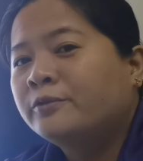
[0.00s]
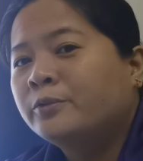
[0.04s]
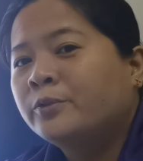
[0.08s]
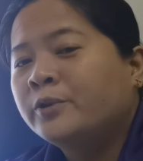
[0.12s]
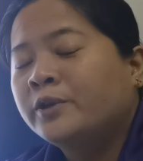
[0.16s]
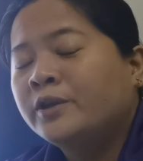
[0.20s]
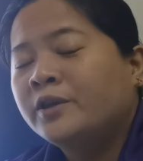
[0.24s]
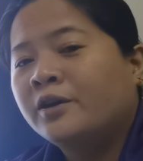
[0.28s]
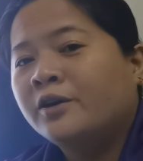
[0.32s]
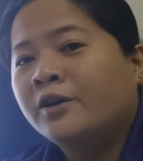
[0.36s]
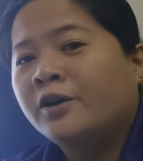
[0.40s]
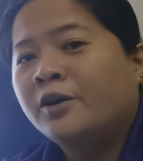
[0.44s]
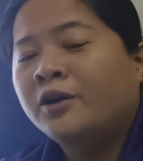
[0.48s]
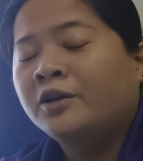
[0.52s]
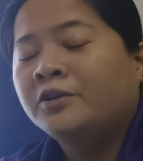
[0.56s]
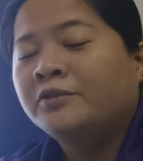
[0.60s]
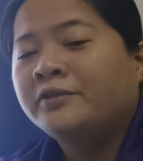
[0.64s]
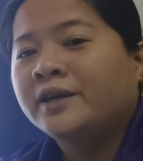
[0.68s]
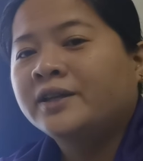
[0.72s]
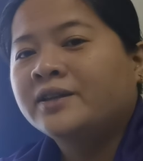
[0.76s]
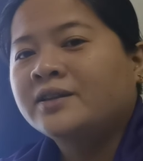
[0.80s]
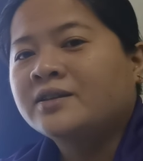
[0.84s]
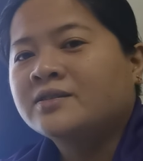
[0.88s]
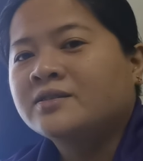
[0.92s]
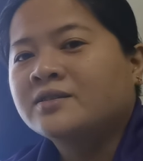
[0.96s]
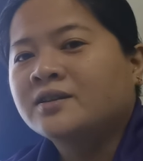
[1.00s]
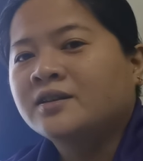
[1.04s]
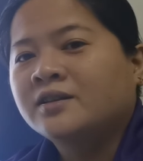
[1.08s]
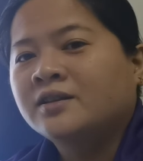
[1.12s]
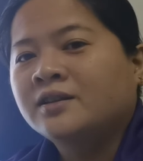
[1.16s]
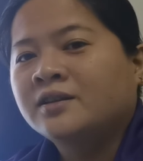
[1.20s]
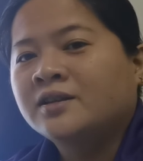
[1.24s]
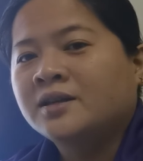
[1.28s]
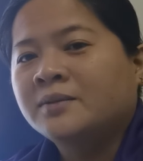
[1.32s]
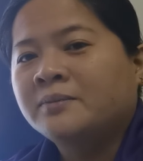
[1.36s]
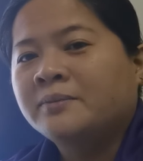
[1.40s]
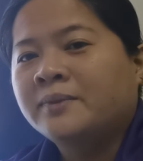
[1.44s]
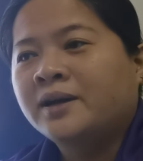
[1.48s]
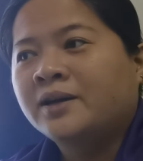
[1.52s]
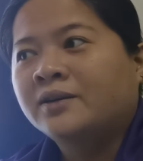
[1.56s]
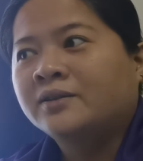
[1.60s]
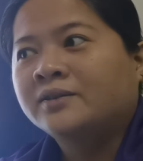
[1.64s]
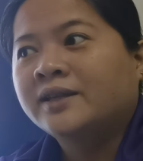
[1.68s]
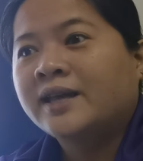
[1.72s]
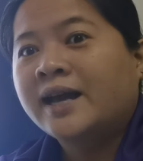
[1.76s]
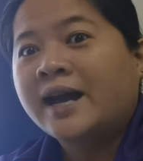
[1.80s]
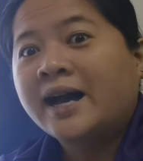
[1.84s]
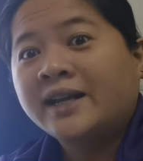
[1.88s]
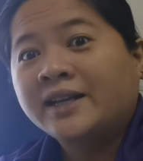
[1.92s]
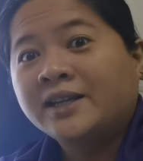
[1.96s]
We already studied
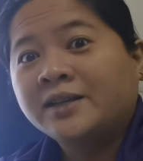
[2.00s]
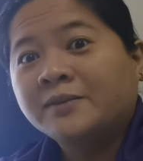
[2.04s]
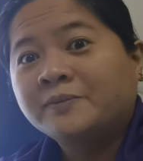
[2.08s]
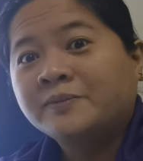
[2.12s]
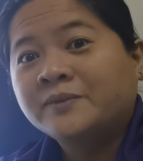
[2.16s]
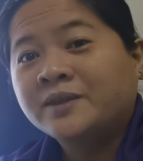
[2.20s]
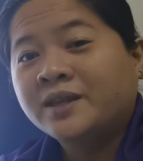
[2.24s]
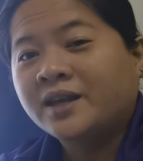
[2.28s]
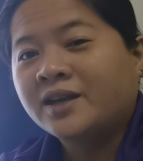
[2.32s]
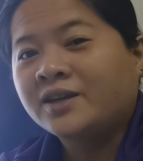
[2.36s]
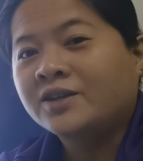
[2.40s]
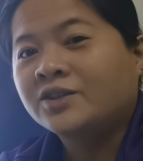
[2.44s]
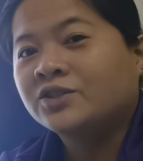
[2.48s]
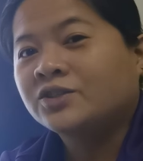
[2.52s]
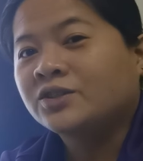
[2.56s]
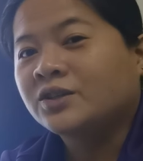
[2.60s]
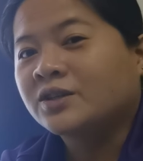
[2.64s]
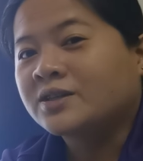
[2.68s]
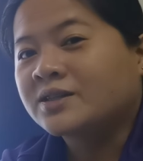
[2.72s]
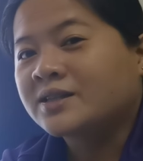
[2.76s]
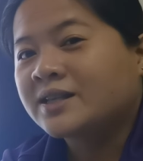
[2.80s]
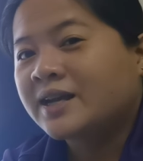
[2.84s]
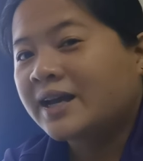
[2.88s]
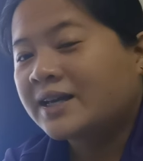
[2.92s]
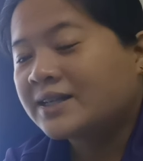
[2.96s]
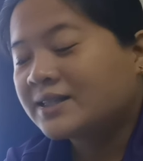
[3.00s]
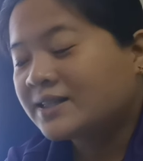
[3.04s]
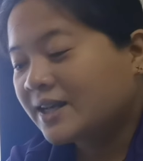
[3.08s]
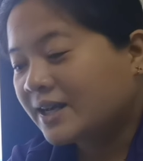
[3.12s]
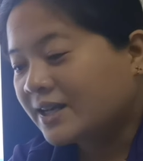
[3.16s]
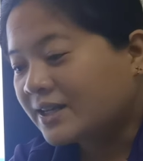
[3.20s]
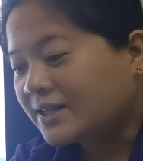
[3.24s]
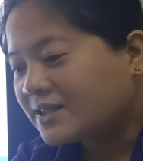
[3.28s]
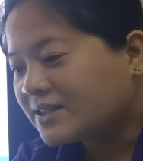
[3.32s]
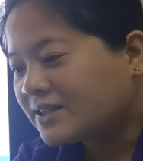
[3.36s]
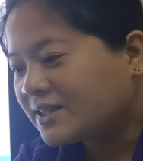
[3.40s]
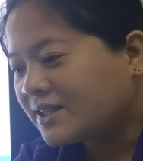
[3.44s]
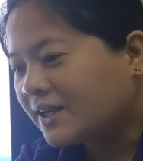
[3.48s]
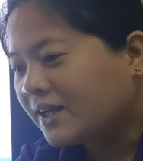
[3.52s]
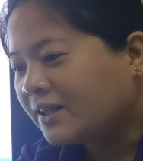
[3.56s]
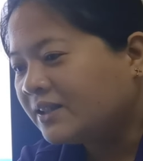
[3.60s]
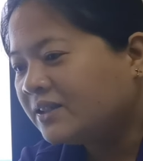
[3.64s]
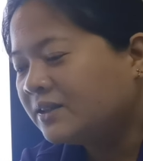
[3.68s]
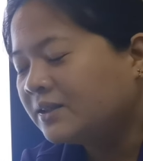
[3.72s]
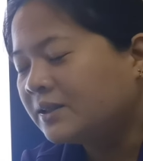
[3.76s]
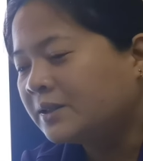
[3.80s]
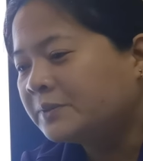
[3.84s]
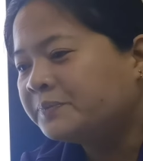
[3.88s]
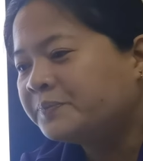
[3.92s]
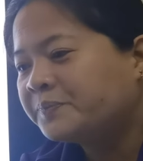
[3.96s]
about adaptations. As I said,